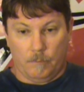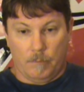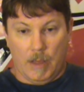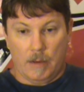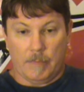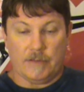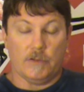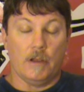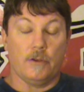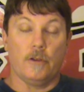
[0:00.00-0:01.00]
But my
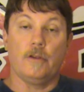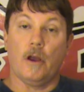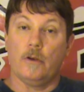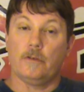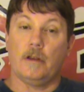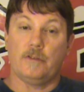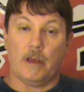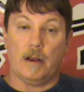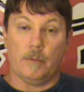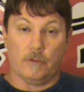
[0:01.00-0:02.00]
son couldn't go, so I
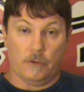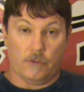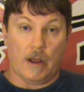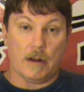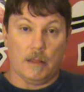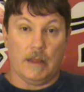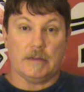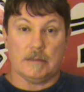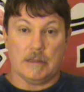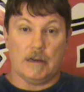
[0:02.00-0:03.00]
decided I was going to try to
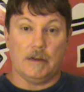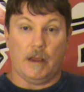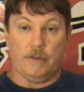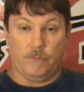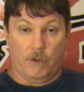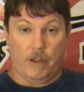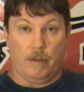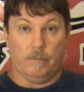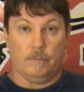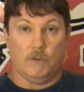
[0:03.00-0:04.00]
collect a set of dice for
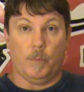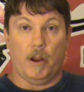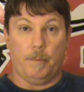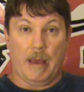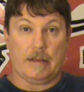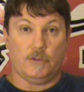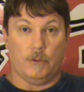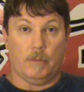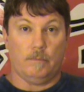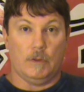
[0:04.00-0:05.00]
him to bring back
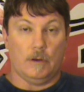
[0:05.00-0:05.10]
to him.